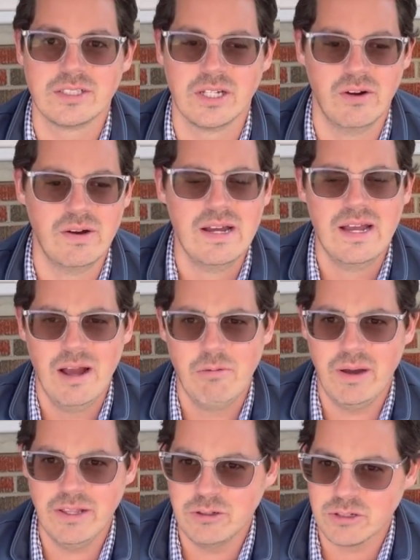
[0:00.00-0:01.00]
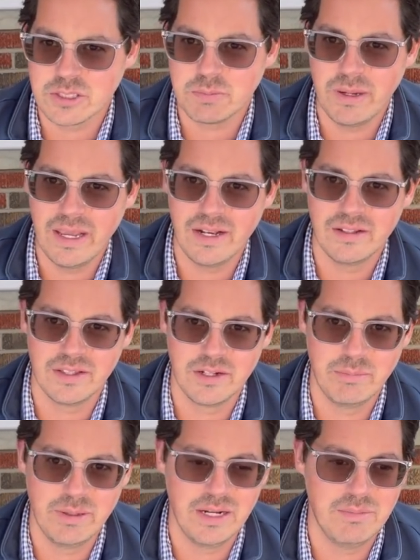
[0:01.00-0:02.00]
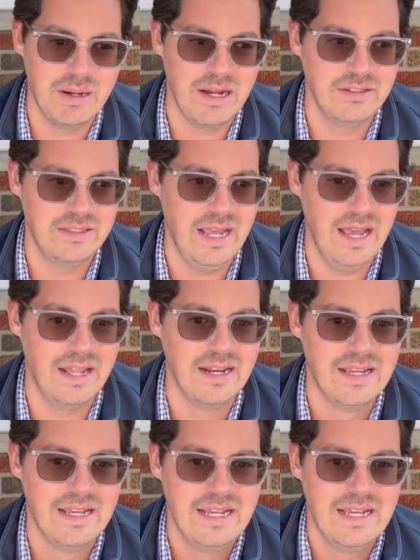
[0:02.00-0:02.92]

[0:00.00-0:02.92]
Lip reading: So I wanted to explain a little bit about that,